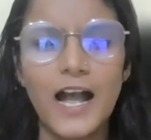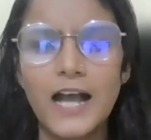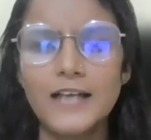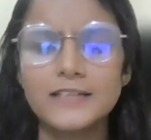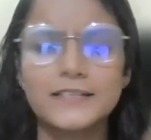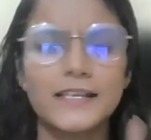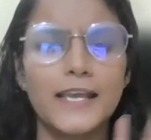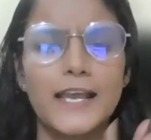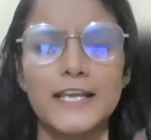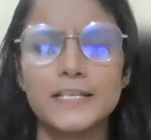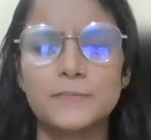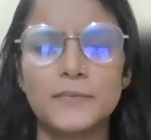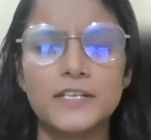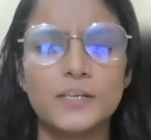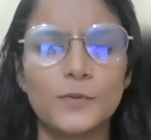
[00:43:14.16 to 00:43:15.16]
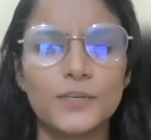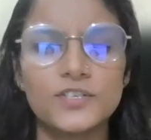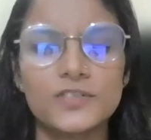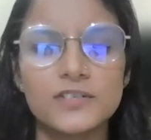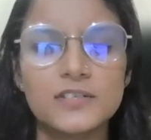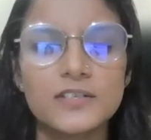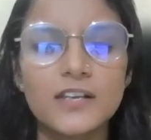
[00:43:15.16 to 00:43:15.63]
Ask as many
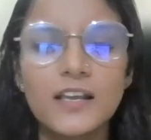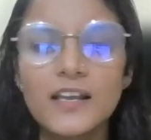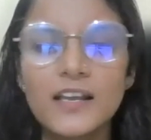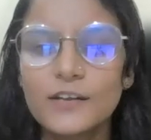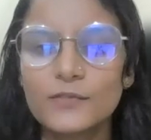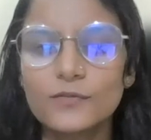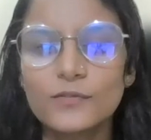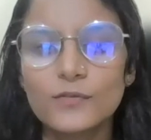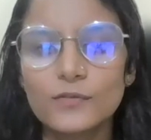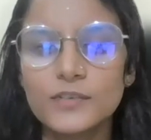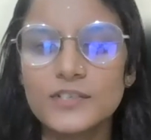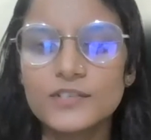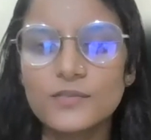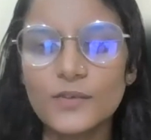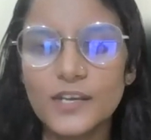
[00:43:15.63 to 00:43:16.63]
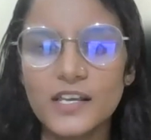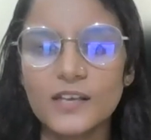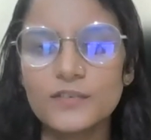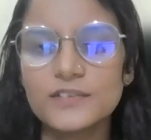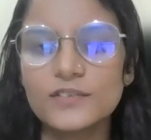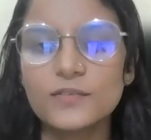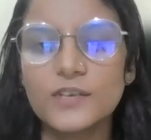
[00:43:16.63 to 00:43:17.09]
questions. No, it's
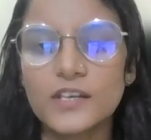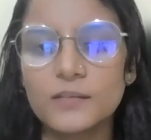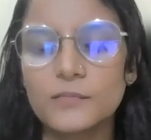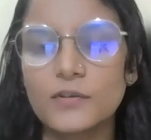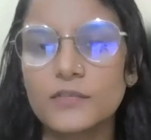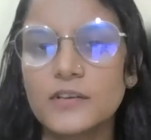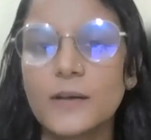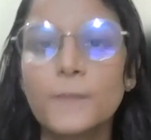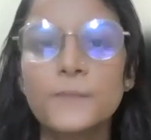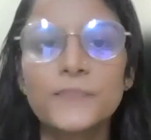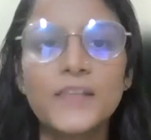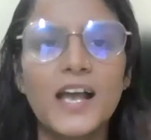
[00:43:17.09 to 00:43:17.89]
okay, man.